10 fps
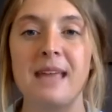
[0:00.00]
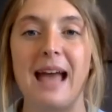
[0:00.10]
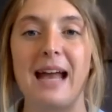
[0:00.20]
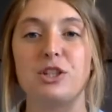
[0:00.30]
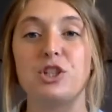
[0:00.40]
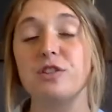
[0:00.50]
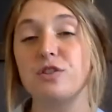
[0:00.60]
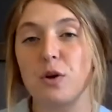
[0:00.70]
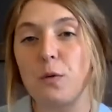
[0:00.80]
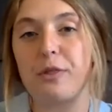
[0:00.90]
And I
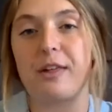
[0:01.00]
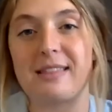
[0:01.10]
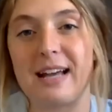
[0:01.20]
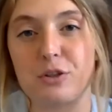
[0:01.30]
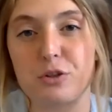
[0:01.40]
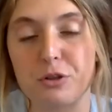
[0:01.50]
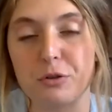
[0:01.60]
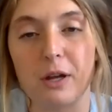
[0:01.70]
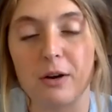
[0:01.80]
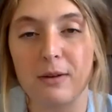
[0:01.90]
just don't think that's
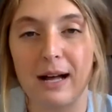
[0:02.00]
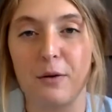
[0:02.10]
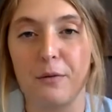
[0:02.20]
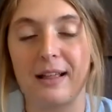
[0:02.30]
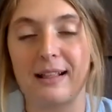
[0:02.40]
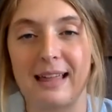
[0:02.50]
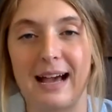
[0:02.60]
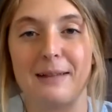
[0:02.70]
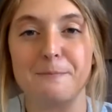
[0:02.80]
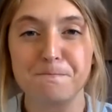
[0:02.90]
true, though. I don't think
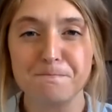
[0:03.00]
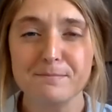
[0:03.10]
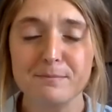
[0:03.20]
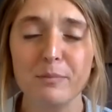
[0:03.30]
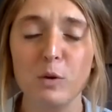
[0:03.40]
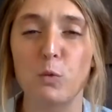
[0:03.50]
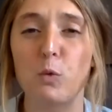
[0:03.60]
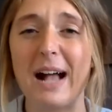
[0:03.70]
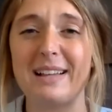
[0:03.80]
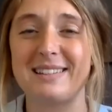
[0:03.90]
that
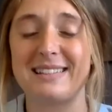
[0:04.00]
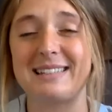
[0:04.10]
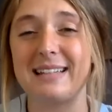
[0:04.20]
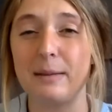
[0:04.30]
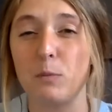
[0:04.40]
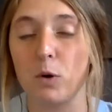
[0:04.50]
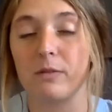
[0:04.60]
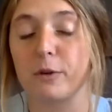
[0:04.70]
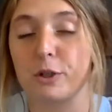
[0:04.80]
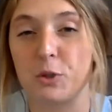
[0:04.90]
rest is any more
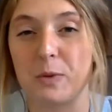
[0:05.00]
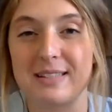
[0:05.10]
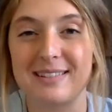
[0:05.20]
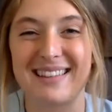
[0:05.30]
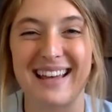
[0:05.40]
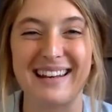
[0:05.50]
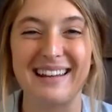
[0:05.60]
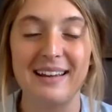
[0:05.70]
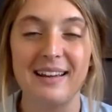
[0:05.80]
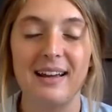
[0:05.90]
virtuous than
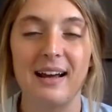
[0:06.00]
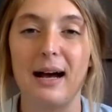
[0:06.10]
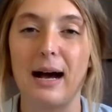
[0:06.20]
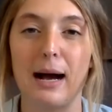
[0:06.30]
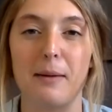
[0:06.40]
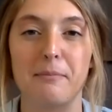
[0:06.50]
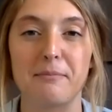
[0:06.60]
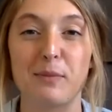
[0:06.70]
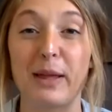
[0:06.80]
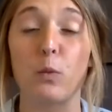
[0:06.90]

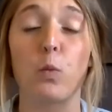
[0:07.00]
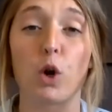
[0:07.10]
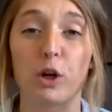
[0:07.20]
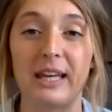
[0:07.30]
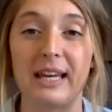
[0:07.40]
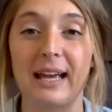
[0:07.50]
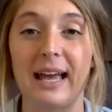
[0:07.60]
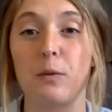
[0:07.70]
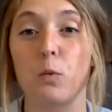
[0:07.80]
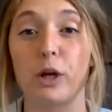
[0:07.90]
like working
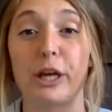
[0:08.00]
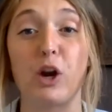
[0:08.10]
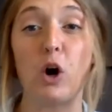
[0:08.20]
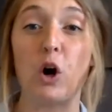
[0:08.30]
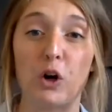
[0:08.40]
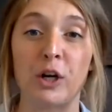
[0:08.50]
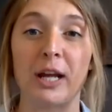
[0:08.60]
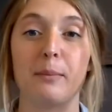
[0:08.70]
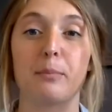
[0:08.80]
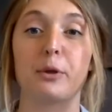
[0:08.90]
hard
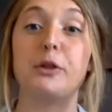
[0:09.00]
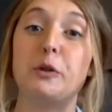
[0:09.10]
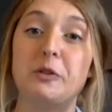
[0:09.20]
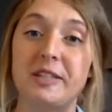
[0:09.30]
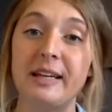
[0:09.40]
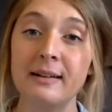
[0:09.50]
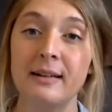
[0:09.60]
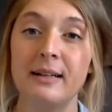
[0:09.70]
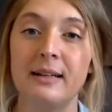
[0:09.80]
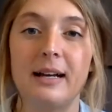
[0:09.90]
and producing.
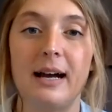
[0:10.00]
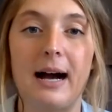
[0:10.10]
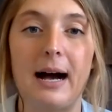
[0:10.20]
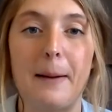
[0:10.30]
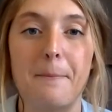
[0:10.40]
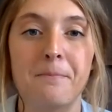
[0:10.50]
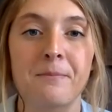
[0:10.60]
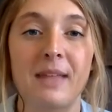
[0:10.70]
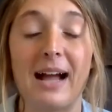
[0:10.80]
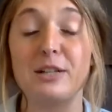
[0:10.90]

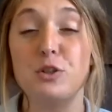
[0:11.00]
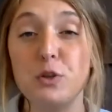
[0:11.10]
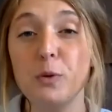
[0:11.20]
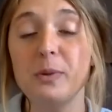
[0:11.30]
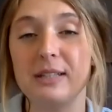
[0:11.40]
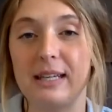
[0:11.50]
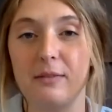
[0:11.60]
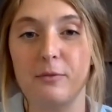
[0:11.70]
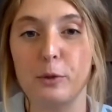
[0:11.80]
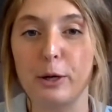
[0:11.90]
I do
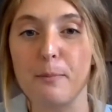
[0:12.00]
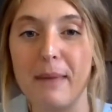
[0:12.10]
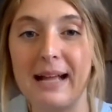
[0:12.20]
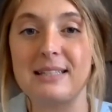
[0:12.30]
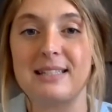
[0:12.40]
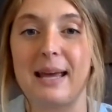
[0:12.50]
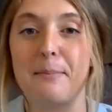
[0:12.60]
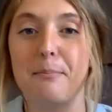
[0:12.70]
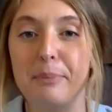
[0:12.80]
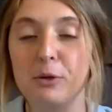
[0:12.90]
believe we are meant
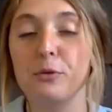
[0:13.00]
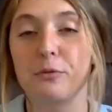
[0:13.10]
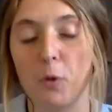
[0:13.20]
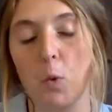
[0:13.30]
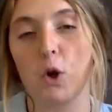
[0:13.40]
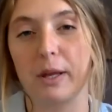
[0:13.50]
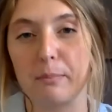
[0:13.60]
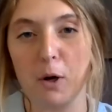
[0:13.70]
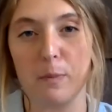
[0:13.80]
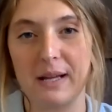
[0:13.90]
and built for work and
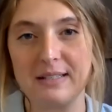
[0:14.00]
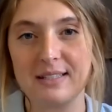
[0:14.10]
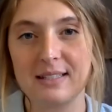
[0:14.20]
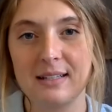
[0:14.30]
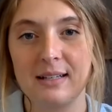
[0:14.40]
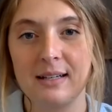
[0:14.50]
purpose.